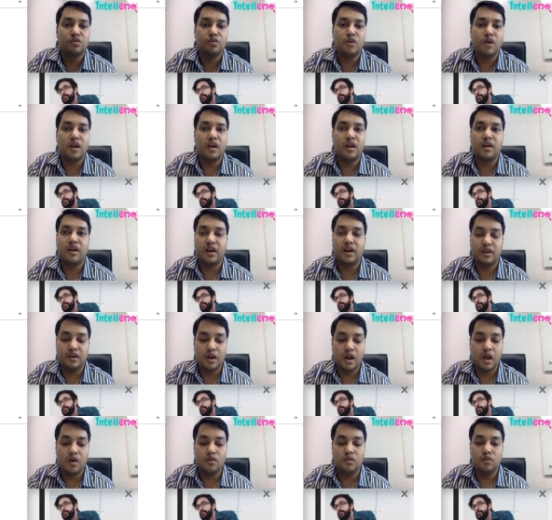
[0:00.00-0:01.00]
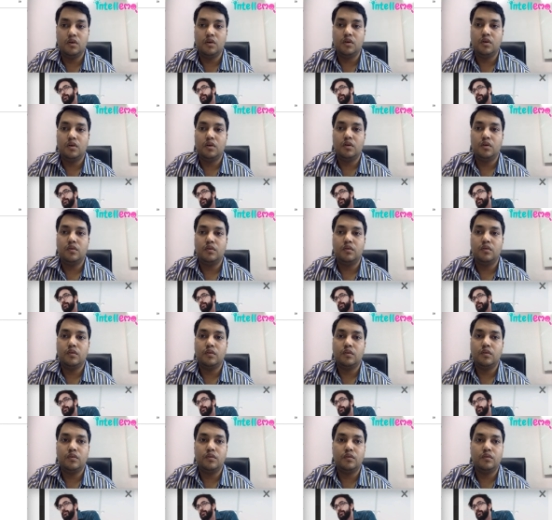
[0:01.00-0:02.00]
url right now
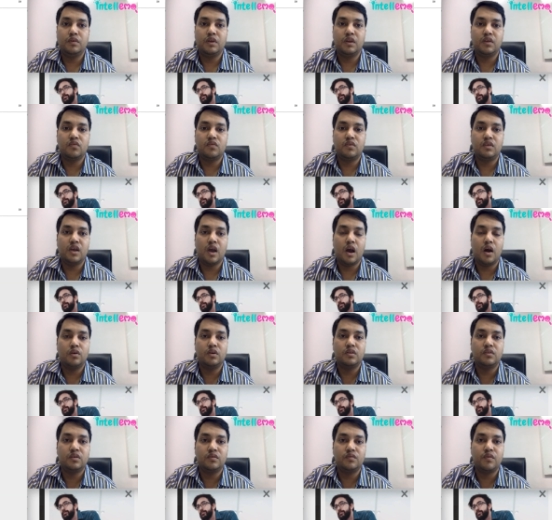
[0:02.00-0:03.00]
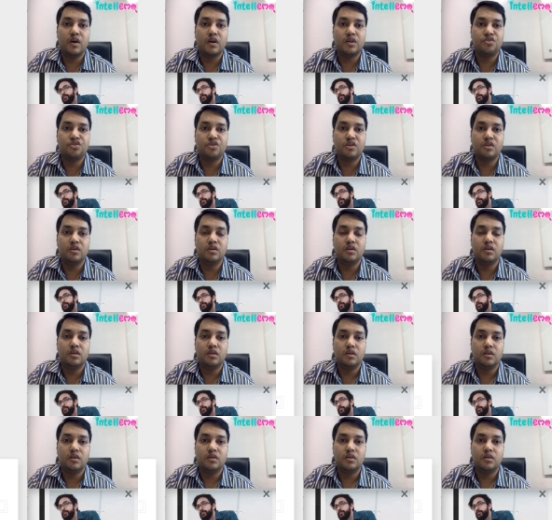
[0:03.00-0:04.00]
we can see how does it function
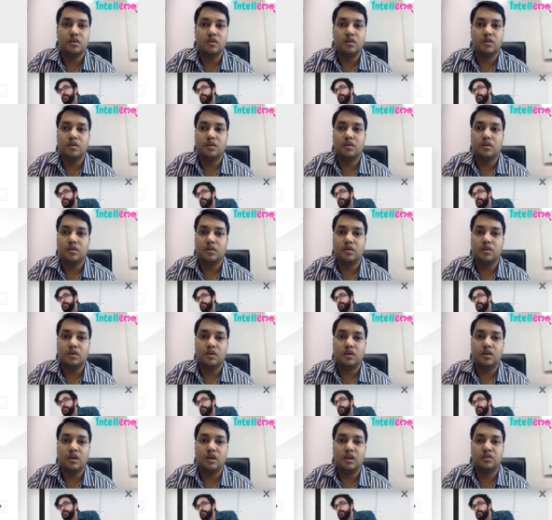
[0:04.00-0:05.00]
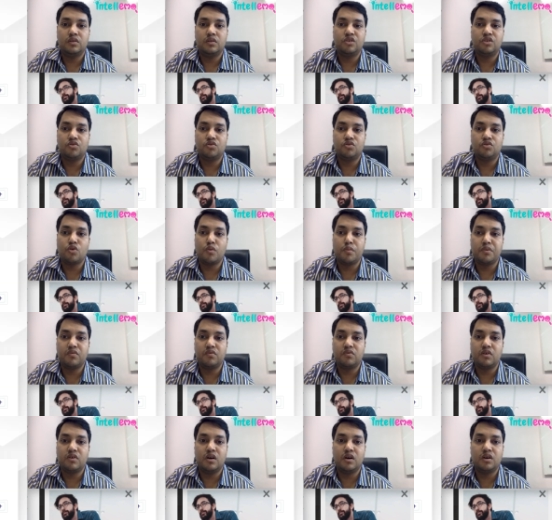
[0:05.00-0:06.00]
it just
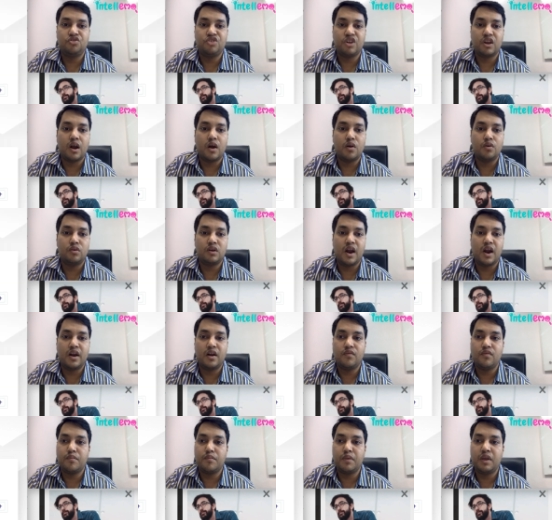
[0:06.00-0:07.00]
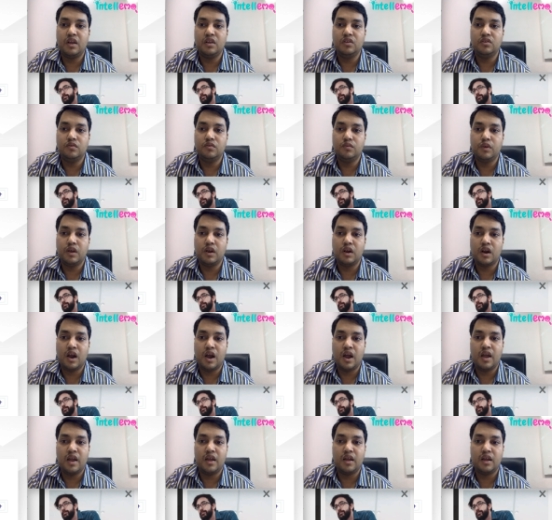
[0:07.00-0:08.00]
opens a checkout kind of a page where
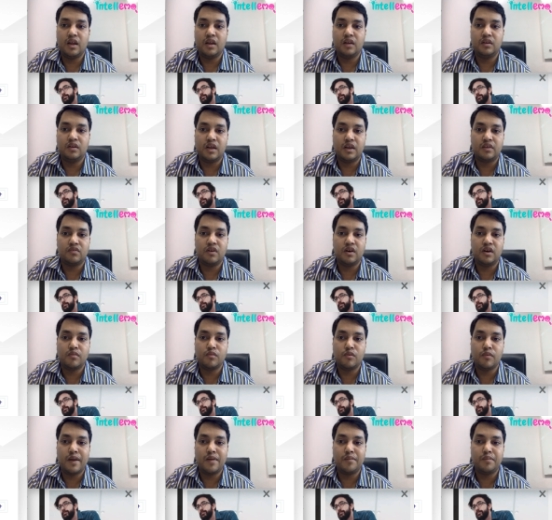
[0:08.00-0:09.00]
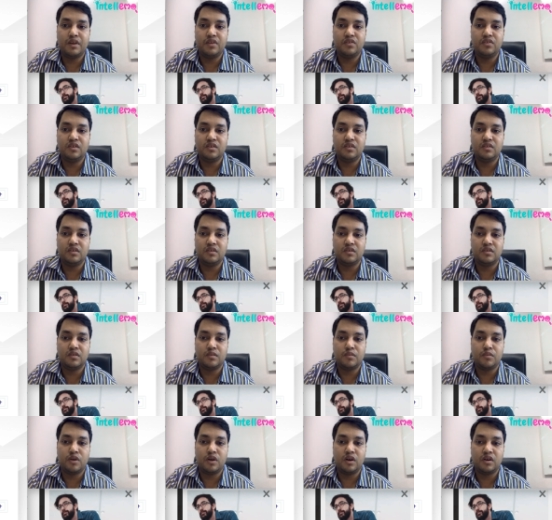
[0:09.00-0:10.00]
I get accelerated mobile pages. This is the
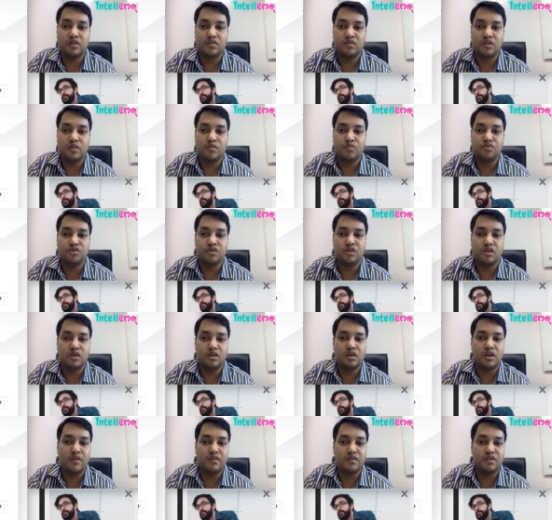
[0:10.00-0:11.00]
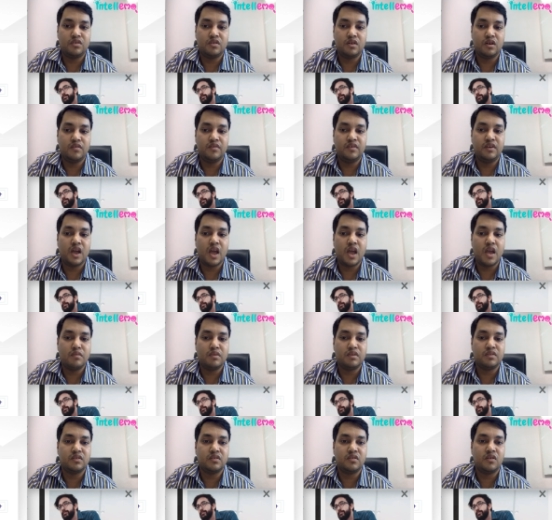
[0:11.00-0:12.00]
product description, average delivery time,
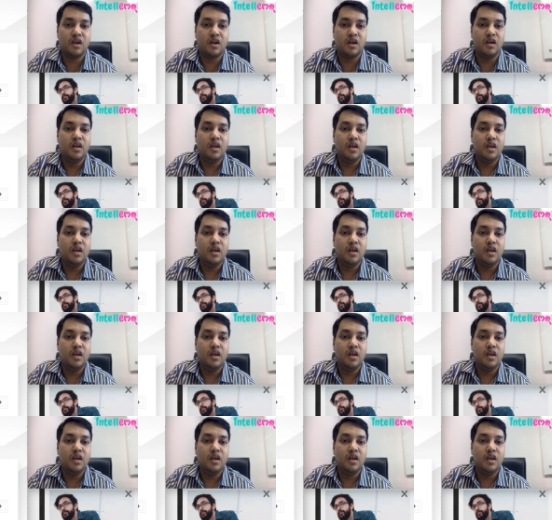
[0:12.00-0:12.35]
etc.